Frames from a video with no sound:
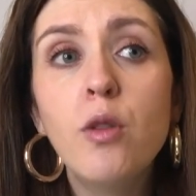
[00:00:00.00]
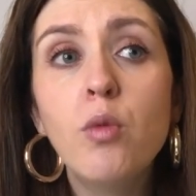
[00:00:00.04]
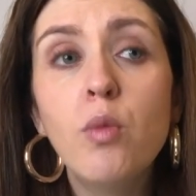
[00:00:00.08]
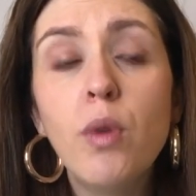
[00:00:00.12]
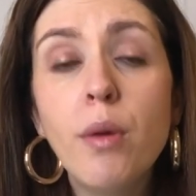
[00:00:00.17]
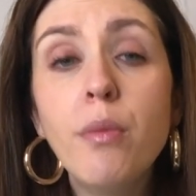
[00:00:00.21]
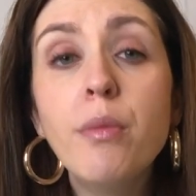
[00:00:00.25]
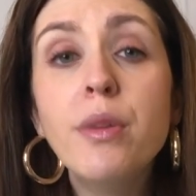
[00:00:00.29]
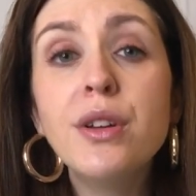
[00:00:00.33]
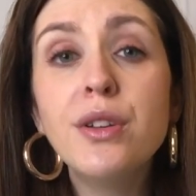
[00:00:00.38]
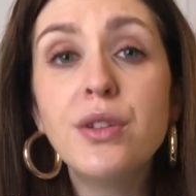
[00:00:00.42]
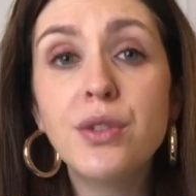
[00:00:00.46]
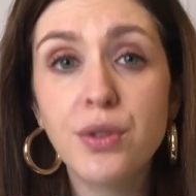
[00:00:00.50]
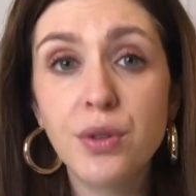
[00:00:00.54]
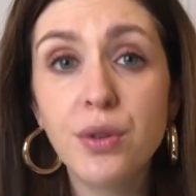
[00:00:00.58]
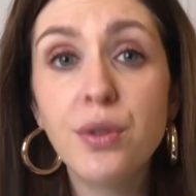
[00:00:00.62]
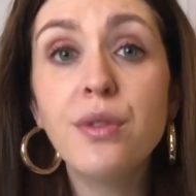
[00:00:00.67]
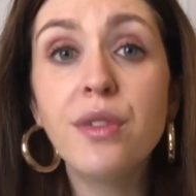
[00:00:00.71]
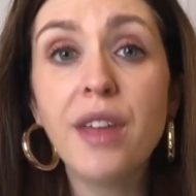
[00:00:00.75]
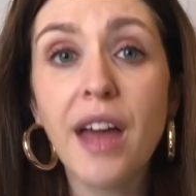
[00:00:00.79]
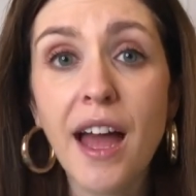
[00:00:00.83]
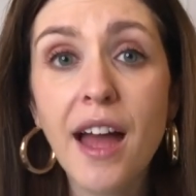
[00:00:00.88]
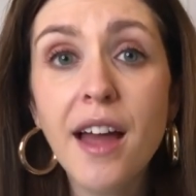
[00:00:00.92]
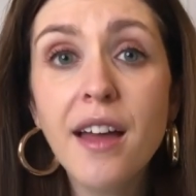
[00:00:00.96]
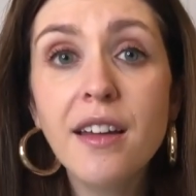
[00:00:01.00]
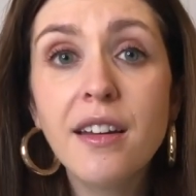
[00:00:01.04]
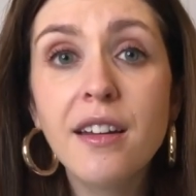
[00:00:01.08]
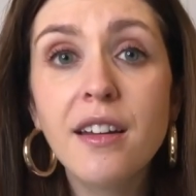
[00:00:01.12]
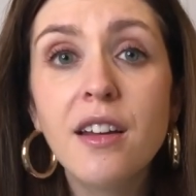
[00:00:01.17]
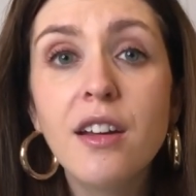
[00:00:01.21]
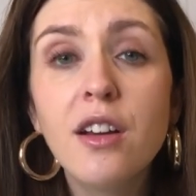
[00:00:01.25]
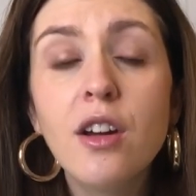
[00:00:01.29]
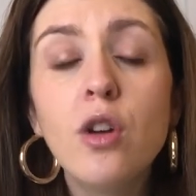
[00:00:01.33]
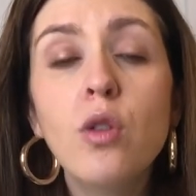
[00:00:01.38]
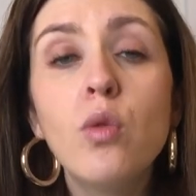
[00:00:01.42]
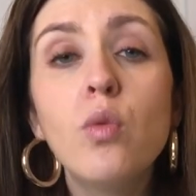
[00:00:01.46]
When we do that,
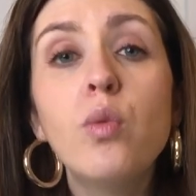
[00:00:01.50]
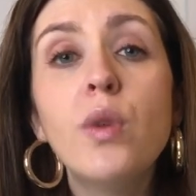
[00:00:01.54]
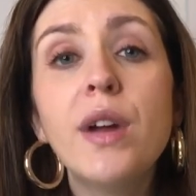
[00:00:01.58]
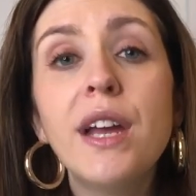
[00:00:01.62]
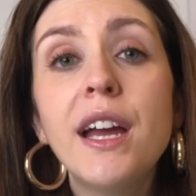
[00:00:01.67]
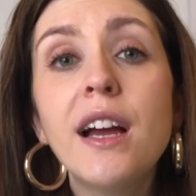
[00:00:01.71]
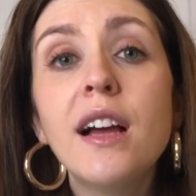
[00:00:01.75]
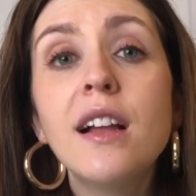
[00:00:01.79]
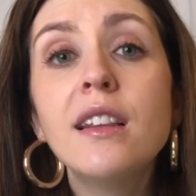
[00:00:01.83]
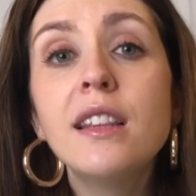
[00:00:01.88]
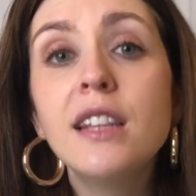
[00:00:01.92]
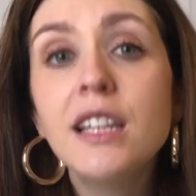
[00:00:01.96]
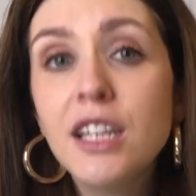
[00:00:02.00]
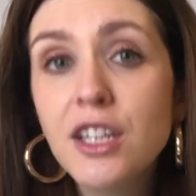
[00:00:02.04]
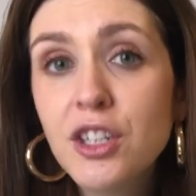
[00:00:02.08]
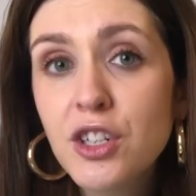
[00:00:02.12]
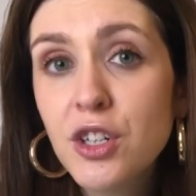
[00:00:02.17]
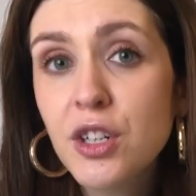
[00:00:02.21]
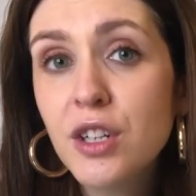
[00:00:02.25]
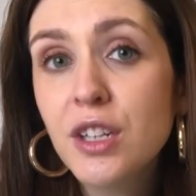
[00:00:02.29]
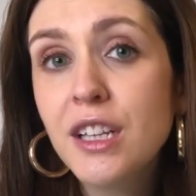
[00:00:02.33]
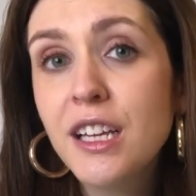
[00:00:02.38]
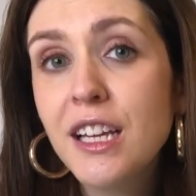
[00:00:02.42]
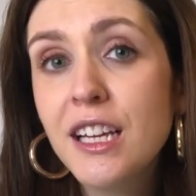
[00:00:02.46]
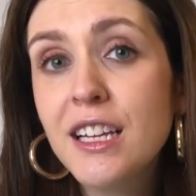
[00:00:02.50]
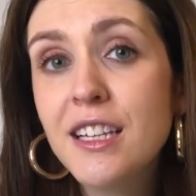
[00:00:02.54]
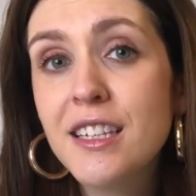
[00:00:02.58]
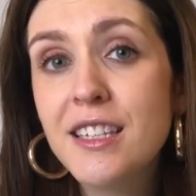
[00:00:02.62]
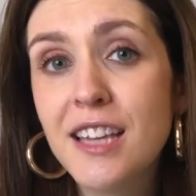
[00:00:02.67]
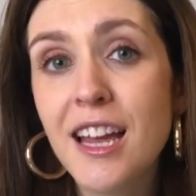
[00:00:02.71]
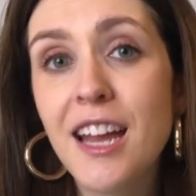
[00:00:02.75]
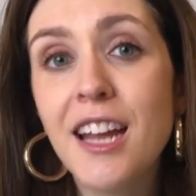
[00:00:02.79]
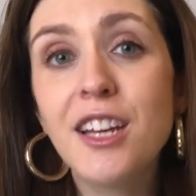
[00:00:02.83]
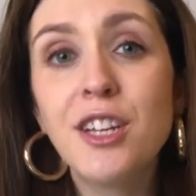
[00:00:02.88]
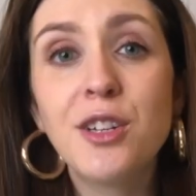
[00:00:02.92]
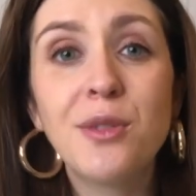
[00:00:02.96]
we are literally
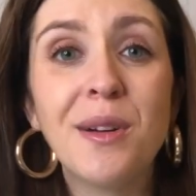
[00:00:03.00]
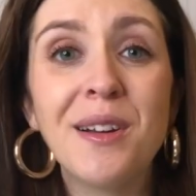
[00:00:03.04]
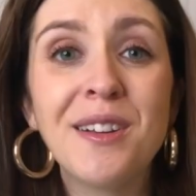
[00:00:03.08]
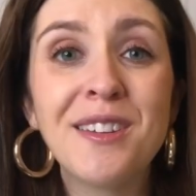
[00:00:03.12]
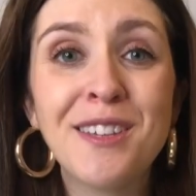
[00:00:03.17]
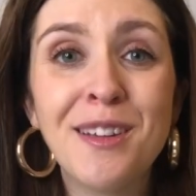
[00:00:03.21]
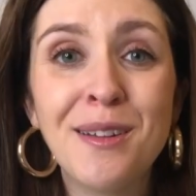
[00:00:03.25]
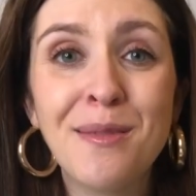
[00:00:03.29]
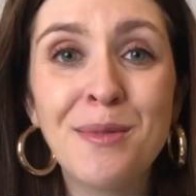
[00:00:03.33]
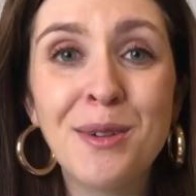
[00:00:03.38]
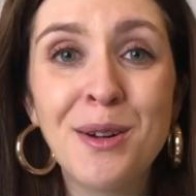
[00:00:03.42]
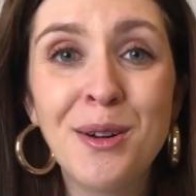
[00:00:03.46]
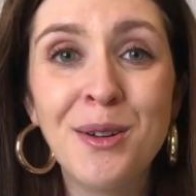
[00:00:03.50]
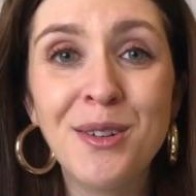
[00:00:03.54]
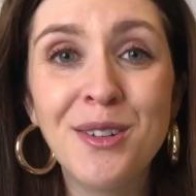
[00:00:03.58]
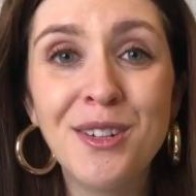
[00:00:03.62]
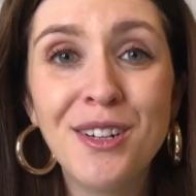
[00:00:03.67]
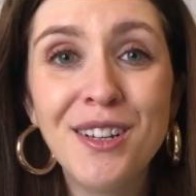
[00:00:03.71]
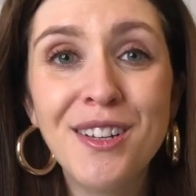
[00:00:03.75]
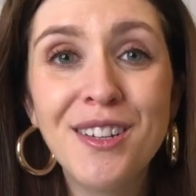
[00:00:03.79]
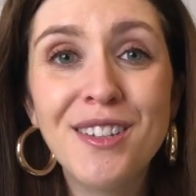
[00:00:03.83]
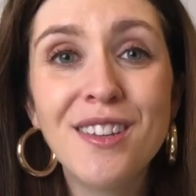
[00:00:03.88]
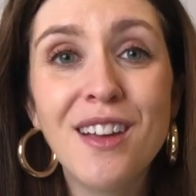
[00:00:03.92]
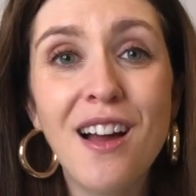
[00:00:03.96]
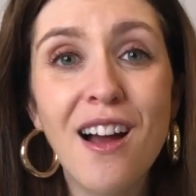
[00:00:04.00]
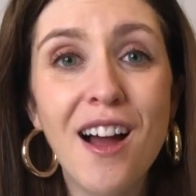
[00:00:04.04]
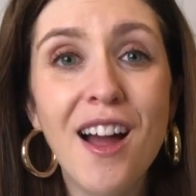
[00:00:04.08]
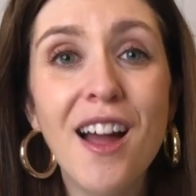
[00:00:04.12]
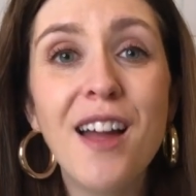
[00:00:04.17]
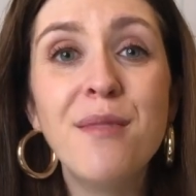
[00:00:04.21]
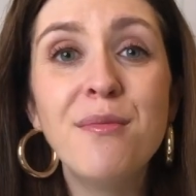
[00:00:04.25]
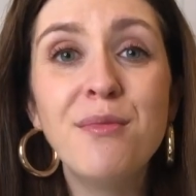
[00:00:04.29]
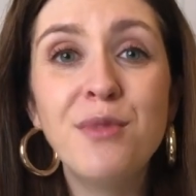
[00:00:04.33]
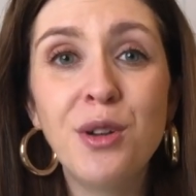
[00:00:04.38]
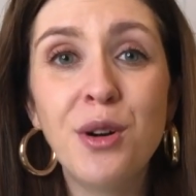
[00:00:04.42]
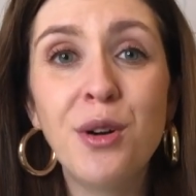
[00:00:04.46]
saying to our subconscious,
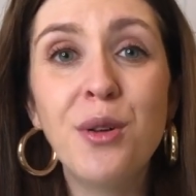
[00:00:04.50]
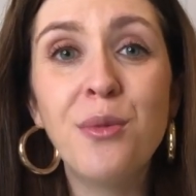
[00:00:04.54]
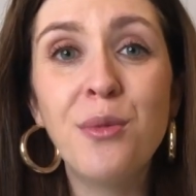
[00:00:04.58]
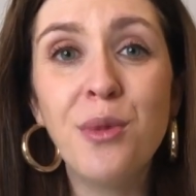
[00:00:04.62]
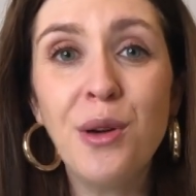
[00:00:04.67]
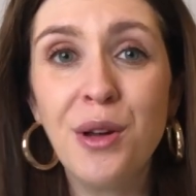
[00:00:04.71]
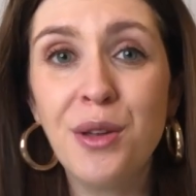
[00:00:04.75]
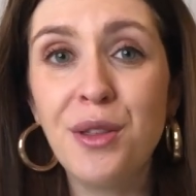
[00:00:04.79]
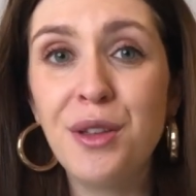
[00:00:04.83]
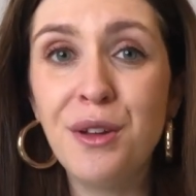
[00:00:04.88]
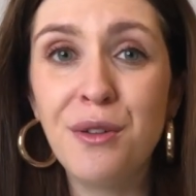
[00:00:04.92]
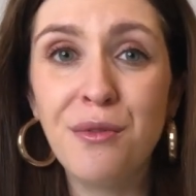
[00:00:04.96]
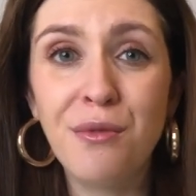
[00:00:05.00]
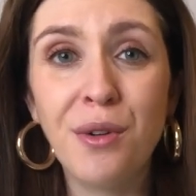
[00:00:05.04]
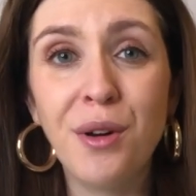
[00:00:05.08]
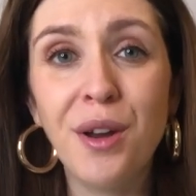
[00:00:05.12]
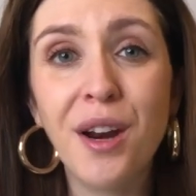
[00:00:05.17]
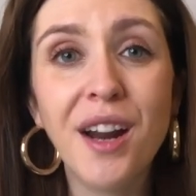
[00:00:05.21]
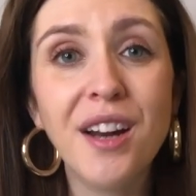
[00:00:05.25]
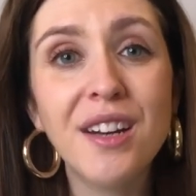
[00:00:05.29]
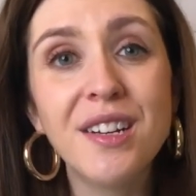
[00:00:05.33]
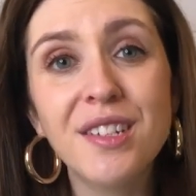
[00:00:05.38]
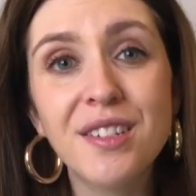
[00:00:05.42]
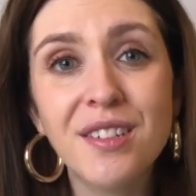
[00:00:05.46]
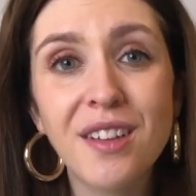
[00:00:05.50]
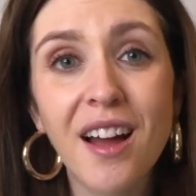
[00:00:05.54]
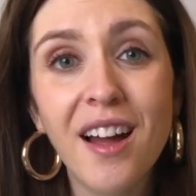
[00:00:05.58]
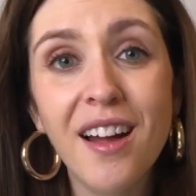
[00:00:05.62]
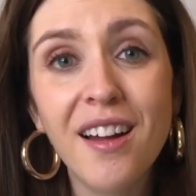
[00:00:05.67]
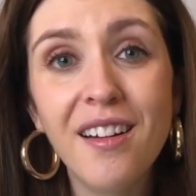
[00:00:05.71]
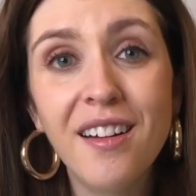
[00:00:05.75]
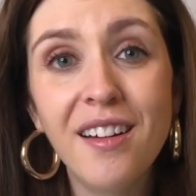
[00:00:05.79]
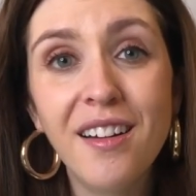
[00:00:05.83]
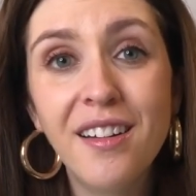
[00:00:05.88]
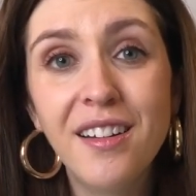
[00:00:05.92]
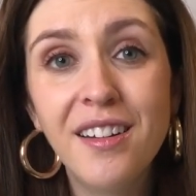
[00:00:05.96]
I'm not worthy of what I
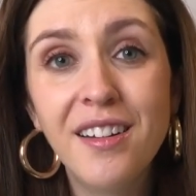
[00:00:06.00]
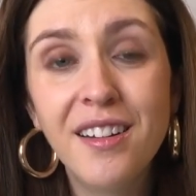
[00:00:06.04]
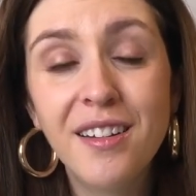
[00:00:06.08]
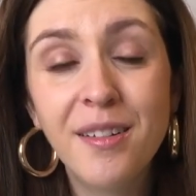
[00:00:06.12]
desire.